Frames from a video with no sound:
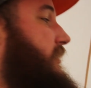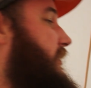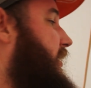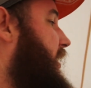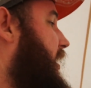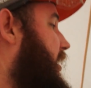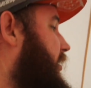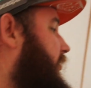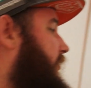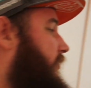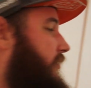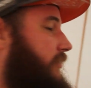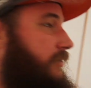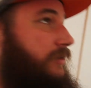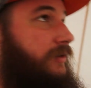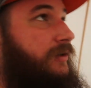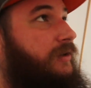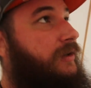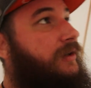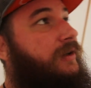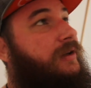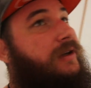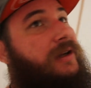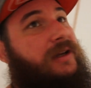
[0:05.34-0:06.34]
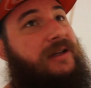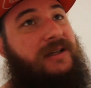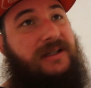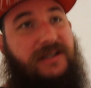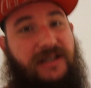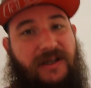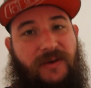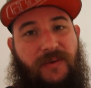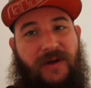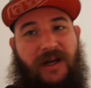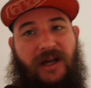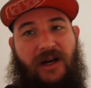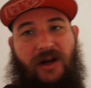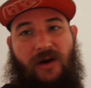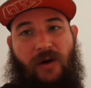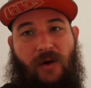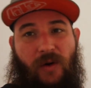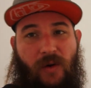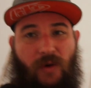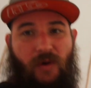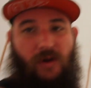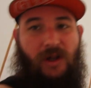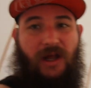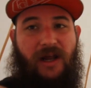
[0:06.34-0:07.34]
us now. You can see we got a
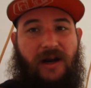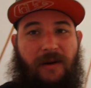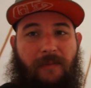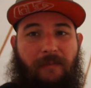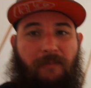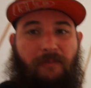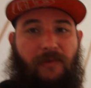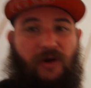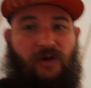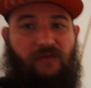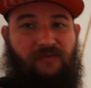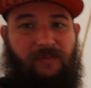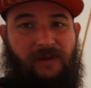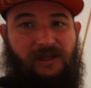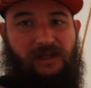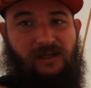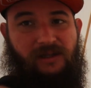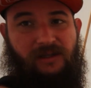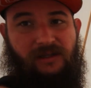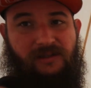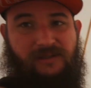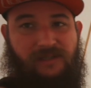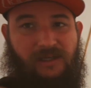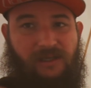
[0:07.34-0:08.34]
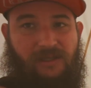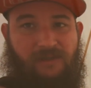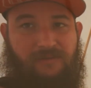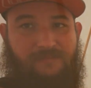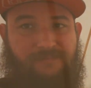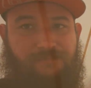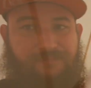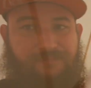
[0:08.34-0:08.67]
whole lot of movement in the tent.